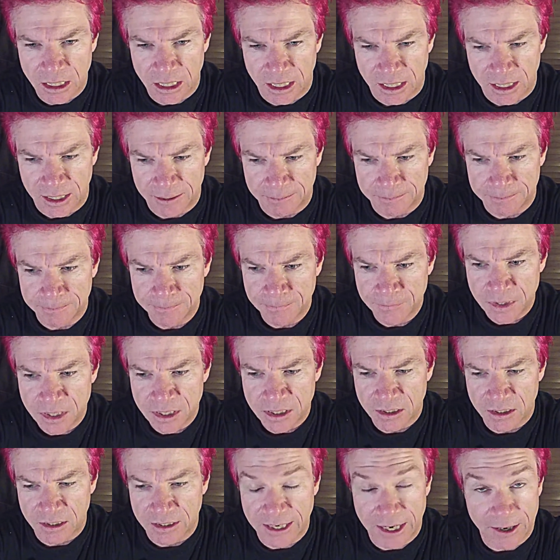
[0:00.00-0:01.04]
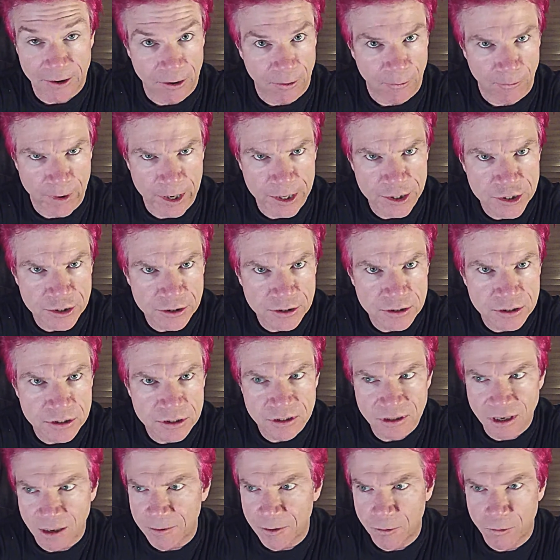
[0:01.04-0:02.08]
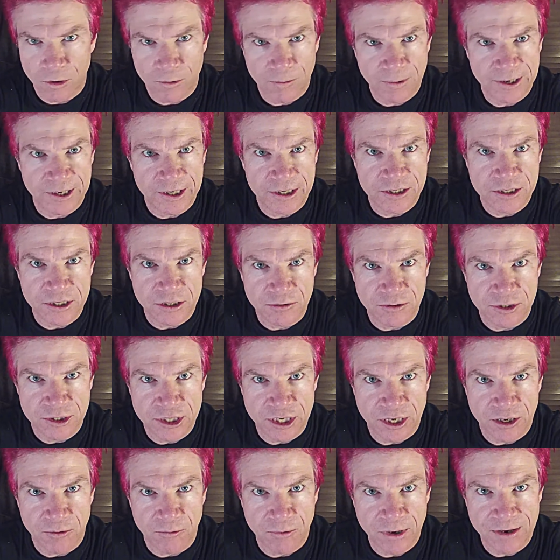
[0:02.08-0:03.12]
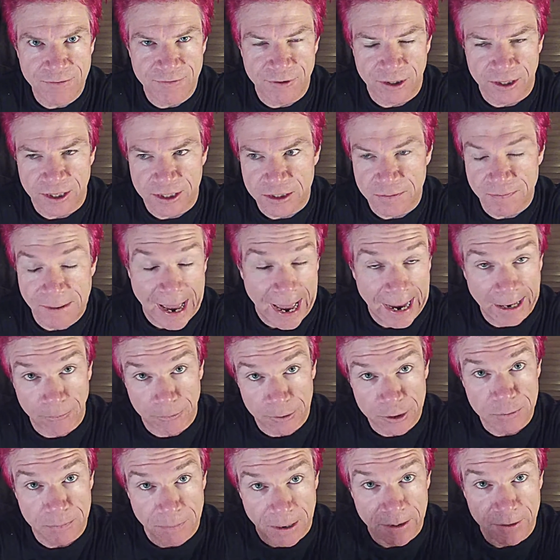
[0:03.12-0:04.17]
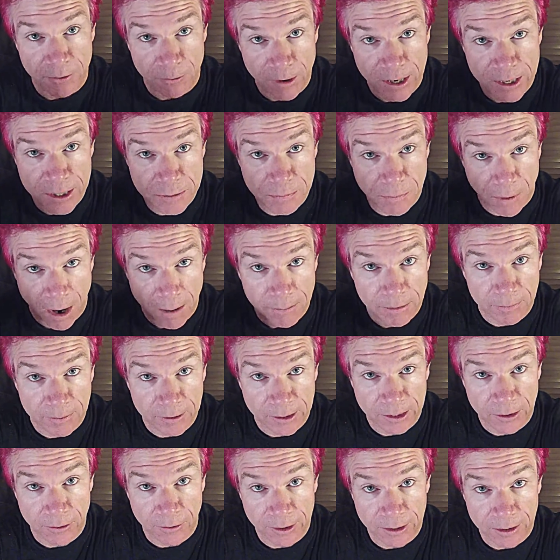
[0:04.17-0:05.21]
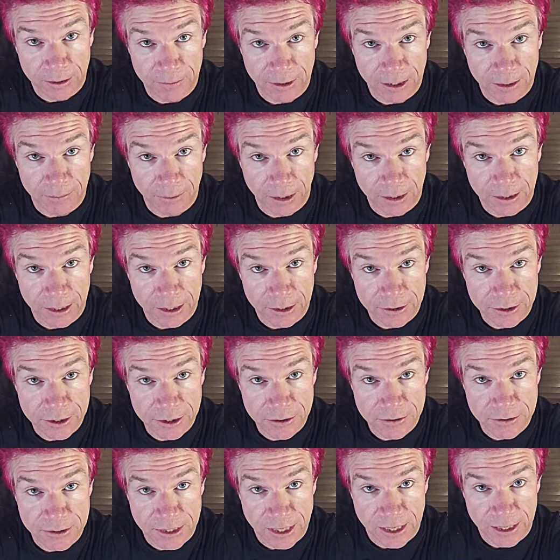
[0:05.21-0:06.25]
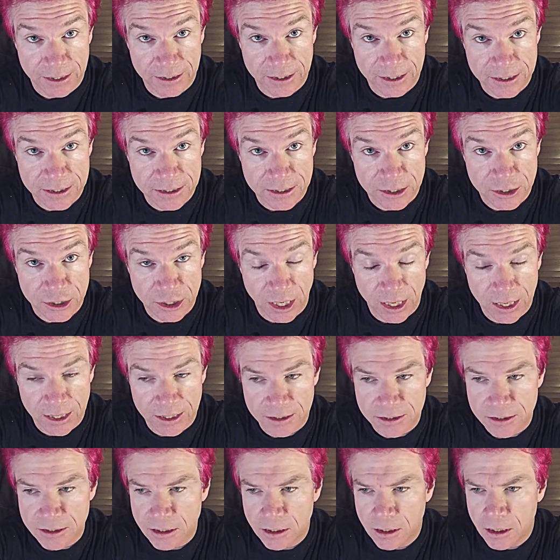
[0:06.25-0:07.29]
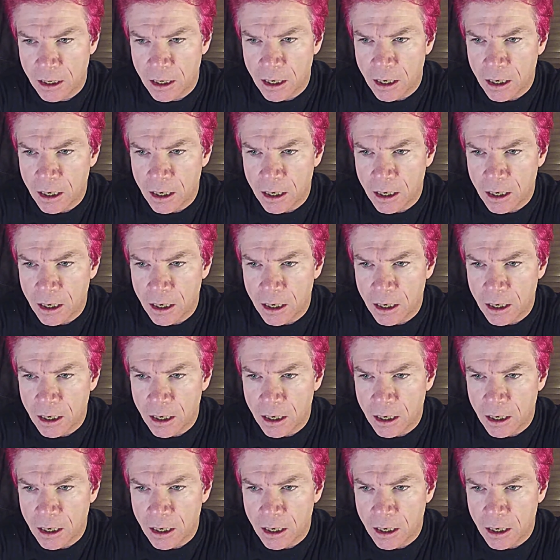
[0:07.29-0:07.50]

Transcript: Garrett Richards, I mean, what are we going to do when Jarrett Weaver gets back, which, by the way, is probably going to be Monday or Tuesday against the Giants?